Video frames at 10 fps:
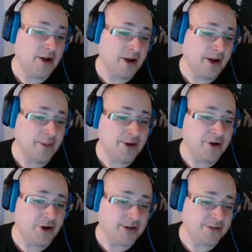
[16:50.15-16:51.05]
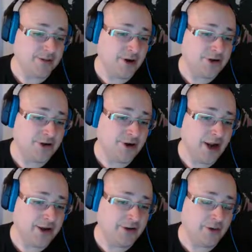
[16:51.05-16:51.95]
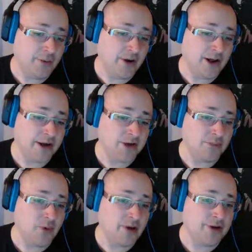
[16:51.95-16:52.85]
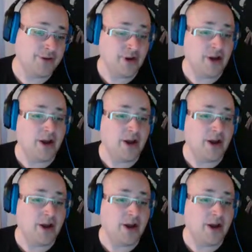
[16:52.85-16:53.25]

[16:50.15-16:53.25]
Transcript: an AP cost of 192 action points.